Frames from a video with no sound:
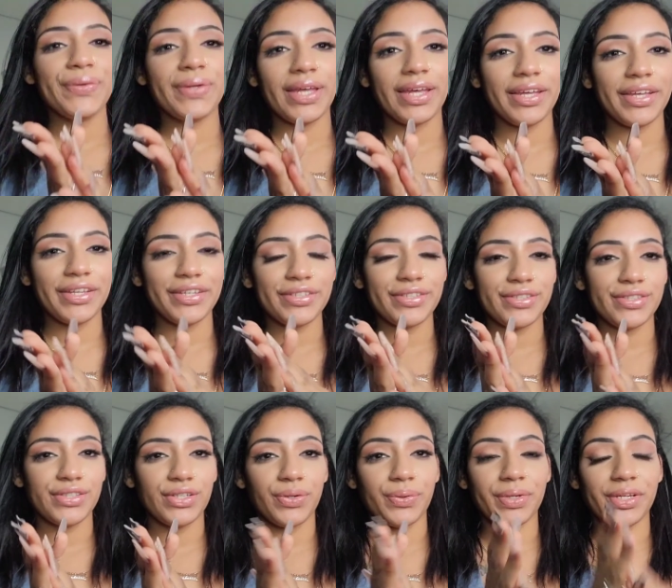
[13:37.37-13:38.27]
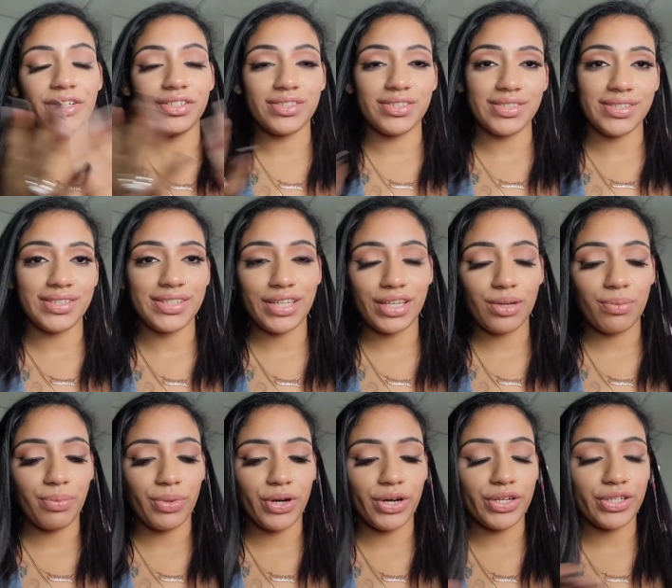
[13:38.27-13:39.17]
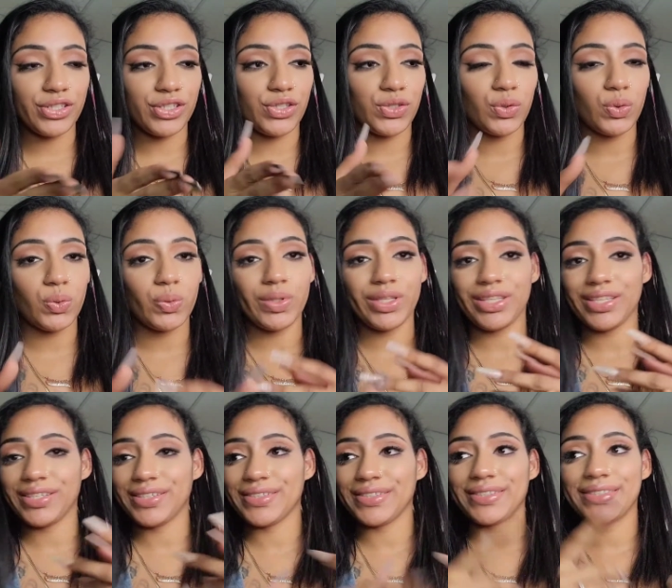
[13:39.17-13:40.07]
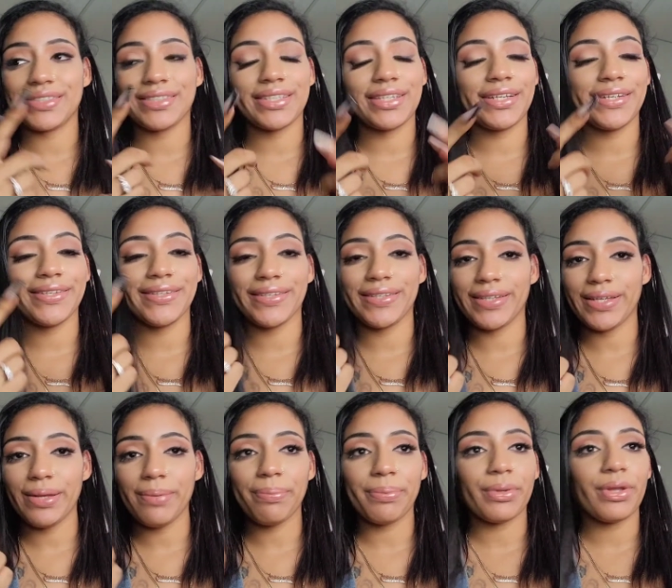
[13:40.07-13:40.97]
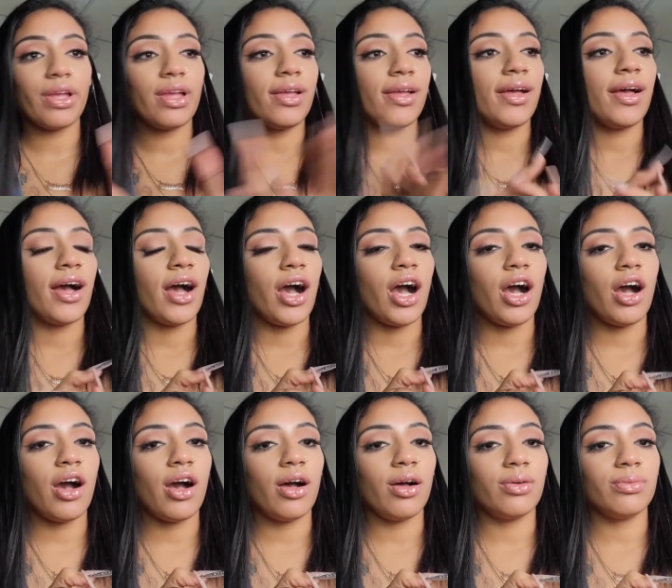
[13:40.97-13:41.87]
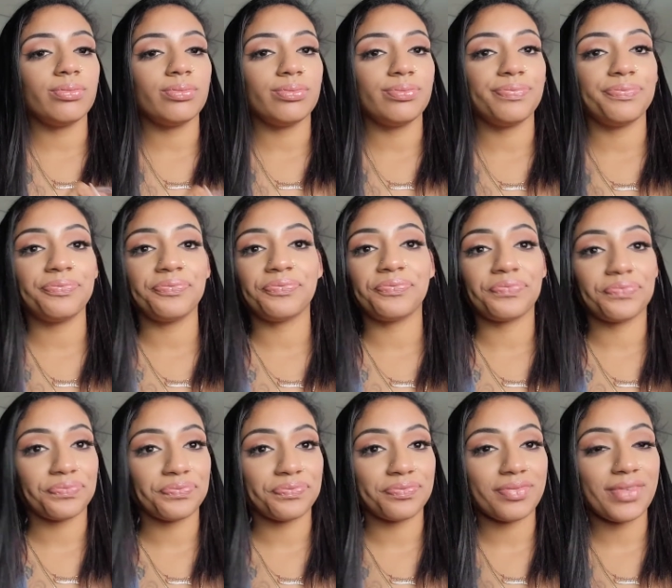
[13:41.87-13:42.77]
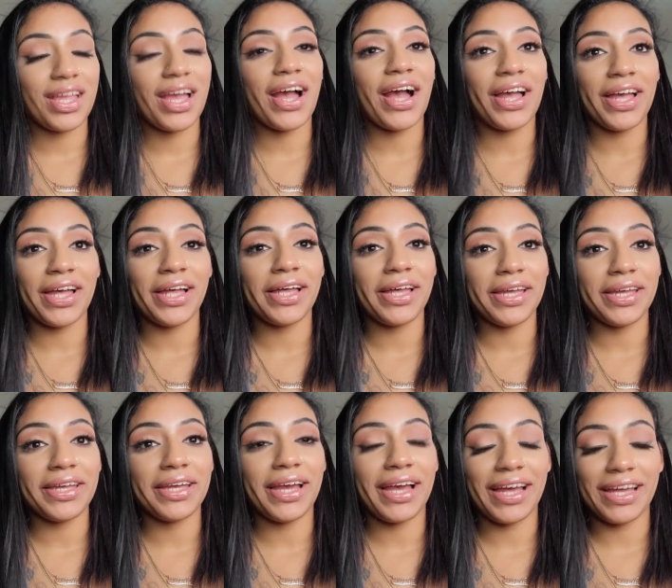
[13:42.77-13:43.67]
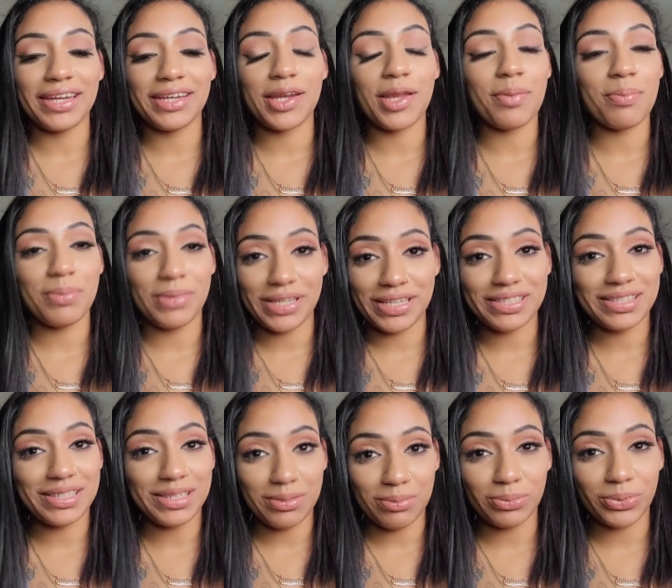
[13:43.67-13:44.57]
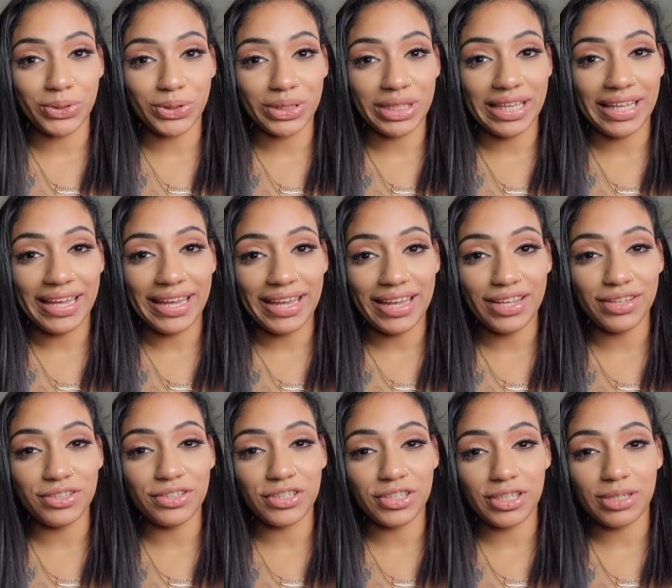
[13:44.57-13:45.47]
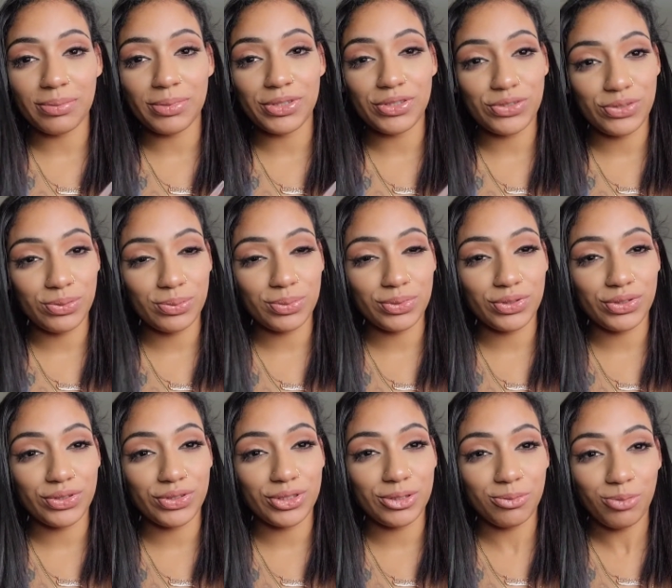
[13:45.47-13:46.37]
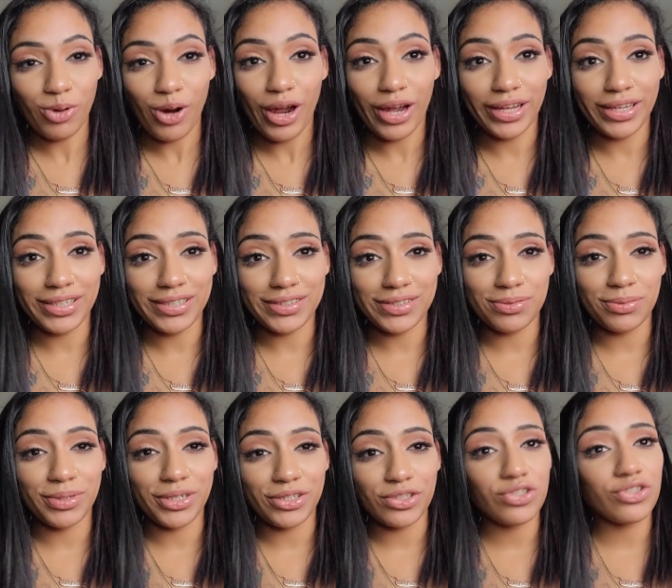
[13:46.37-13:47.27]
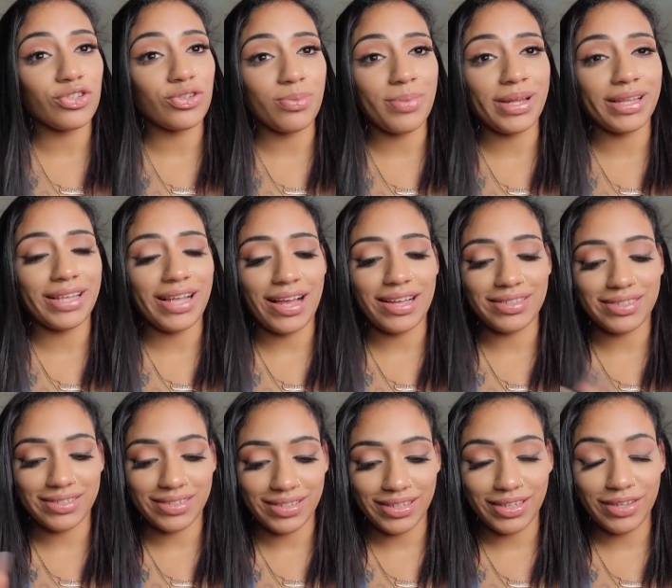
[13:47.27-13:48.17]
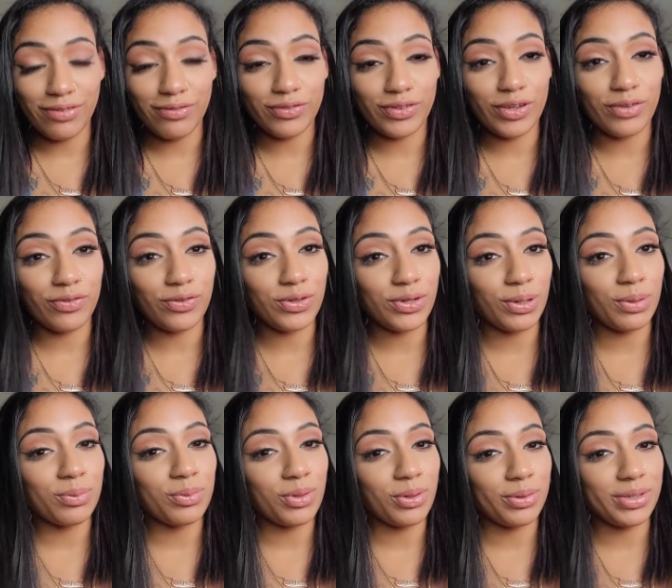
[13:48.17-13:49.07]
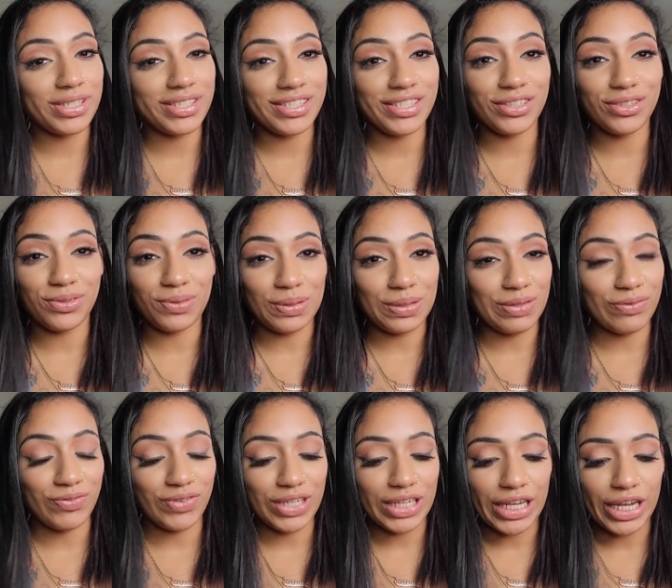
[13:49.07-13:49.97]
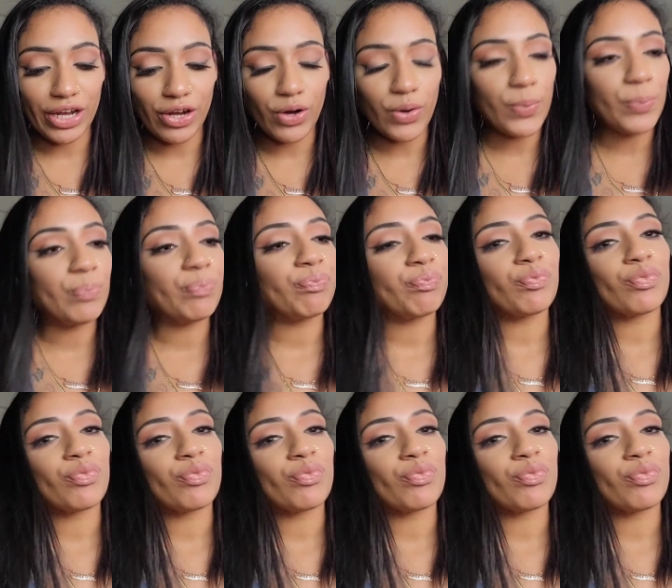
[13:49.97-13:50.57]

okay so here's the second part to this clip um i had an amazing birthday and you're gonna be super surprised when i show you my last gift if you don't notice it throughout the video